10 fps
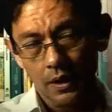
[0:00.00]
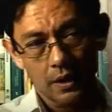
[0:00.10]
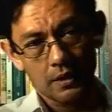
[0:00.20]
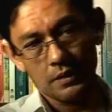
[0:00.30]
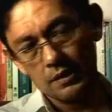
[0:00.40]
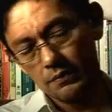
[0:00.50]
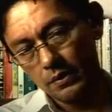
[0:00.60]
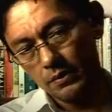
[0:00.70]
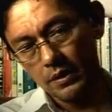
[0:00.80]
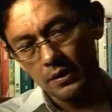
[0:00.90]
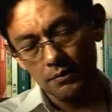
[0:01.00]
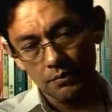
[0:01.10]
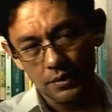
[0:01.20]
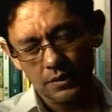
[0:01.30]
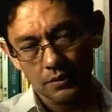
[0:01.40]
And yet if you look at
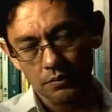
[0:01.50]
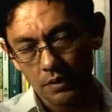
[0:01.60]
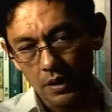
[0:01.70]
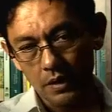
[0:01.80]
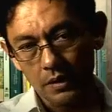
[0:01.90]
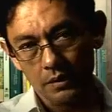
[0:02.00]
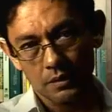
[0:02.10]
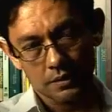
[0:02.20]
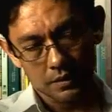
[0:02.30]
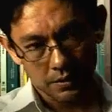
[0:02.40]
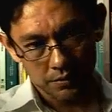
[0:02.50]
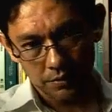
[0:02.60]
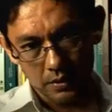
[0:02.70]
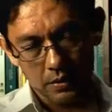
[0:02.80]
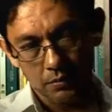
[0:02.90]
Indonesia today, this
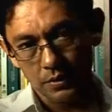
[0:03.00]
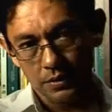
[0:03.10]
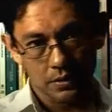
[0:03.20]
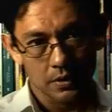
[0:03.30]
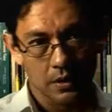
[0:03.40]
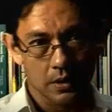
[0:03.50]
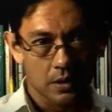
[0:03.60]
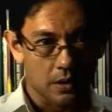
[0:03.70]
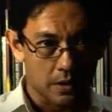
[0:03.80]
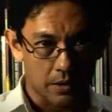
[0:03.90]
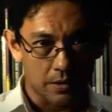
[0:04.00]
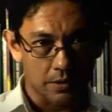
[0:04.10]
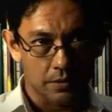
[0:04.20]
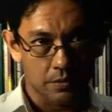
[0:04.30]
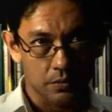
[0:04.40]
country that was
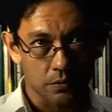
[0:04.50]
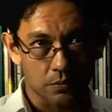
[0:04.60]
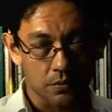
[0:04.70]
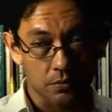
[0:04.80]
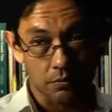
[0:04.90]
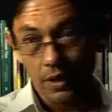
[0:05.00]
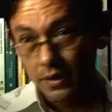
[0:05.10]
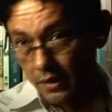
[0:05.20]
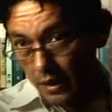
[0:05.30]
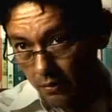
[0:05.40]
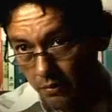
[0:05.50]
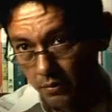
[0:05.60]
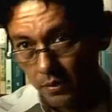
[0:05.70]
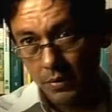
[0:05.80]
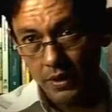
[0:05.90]
so run
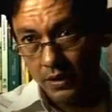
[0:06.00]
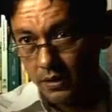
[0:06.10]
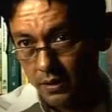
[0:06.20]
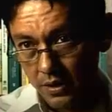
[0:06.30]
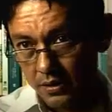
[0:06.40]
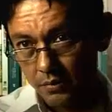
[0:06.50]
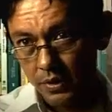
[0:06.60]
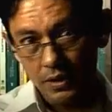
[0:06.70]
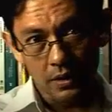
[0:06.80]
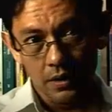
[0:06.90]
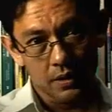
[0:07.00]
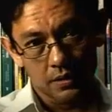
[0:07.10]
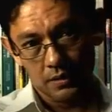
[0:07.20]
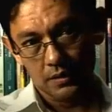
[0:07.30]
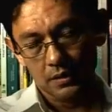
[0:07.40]
down by the international media,
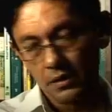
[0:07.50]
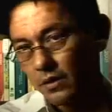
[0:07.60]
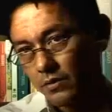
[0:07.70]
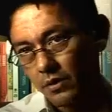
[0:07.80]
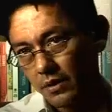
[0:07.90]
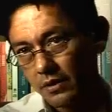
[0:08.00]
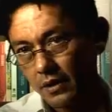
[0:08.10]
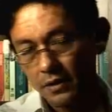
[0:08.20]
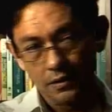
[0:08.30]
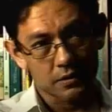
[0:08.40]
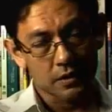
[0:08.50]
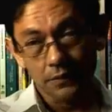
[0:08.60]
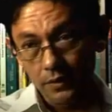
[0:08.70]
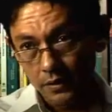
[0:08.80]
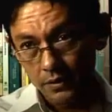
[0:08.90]
this is a country that's had
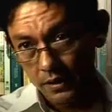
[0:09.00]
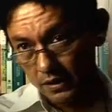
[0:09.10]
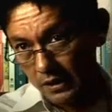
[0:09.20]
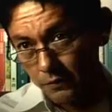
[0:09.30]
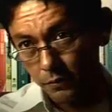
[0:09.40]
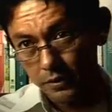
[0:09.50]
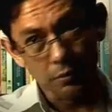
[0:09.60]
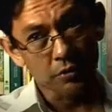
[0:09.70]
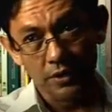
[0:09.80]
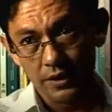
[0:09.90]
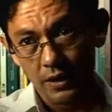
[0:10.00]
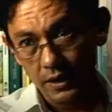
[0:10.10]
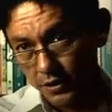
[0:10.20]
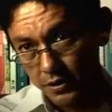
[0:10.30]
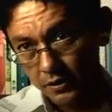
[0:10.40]
several successful democratic
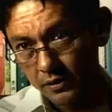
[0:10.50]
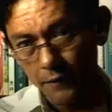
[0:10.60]
elections.